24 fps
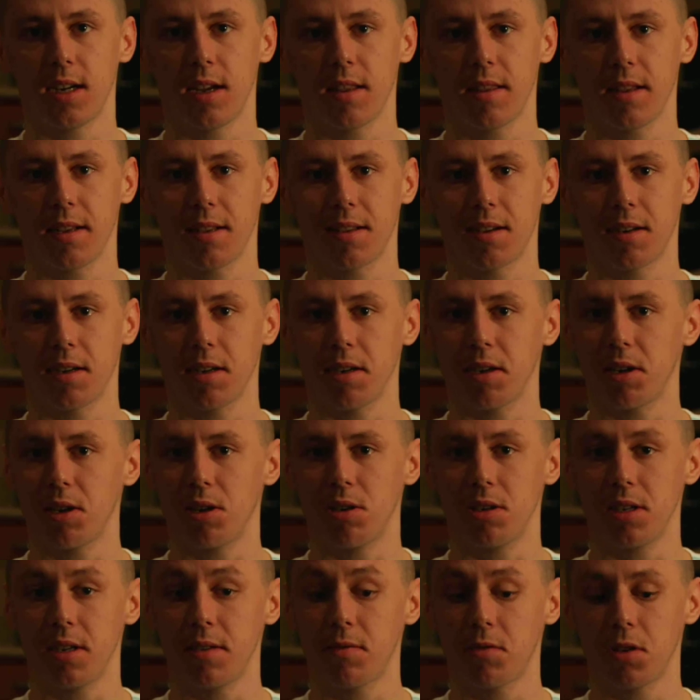I think they're gonna go
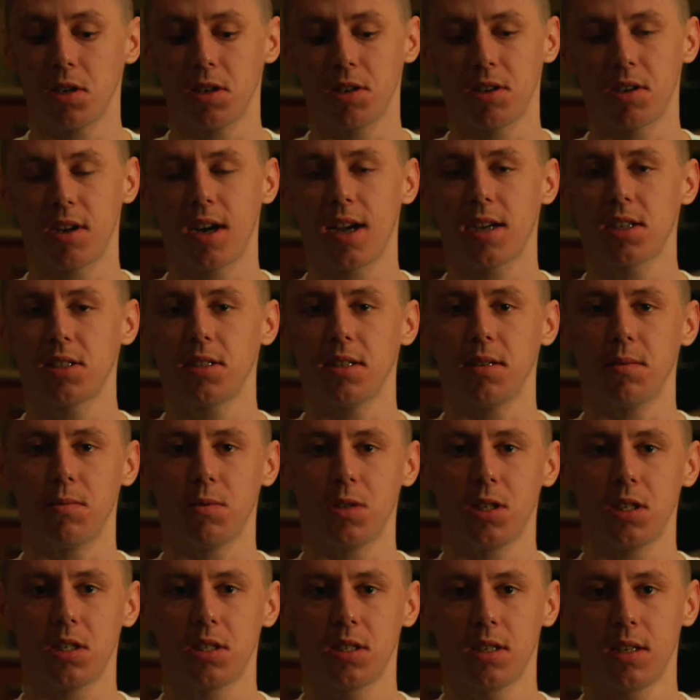a different direction,
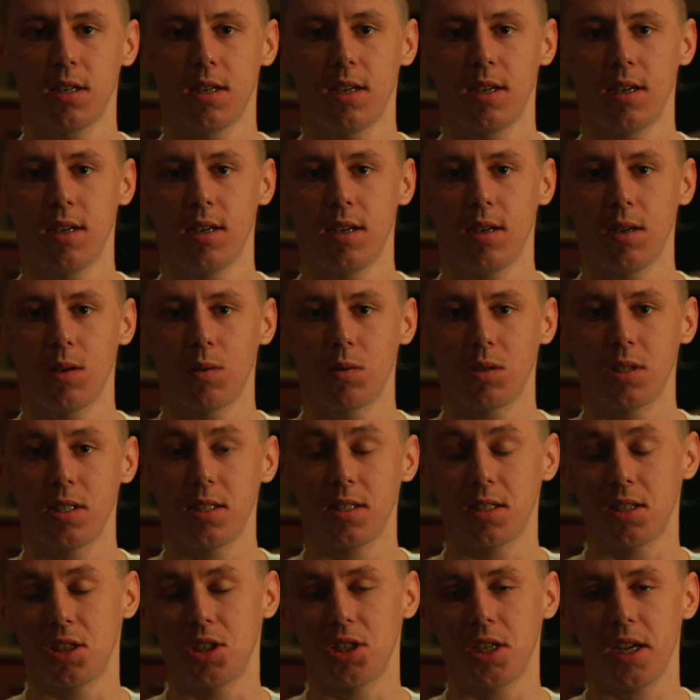which
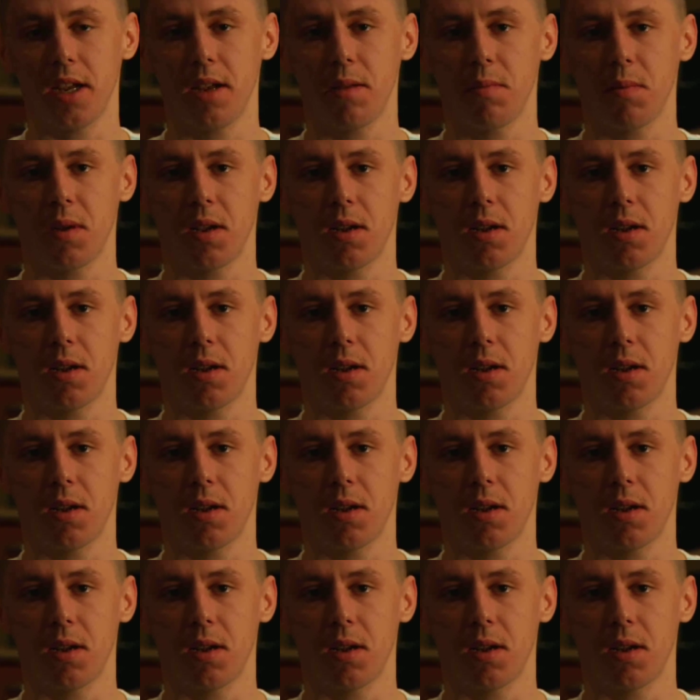is a shame.